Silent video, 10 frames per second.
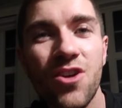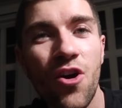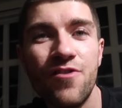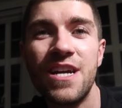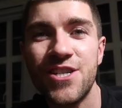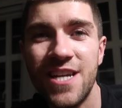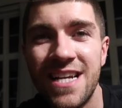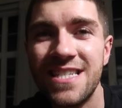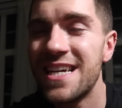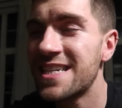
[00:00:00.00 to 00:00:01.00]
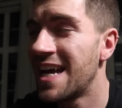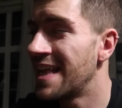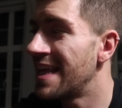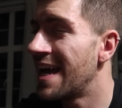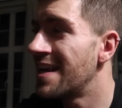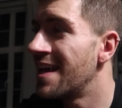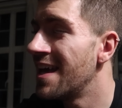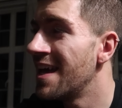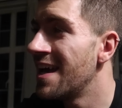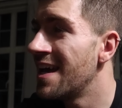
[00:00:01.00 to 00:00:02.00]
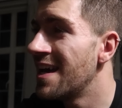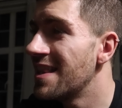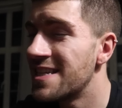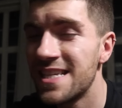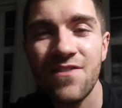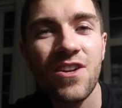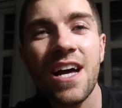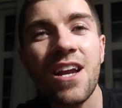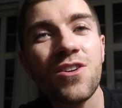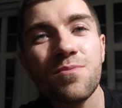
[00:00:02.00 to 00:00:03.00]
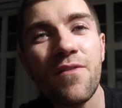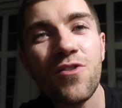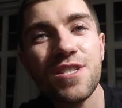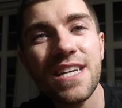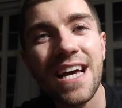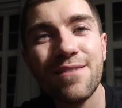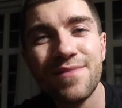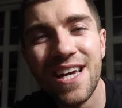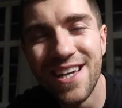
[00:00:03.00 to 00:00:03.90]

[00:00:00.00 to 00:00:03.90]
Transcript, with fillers: coronation antics, and then this evening I lost my voice again.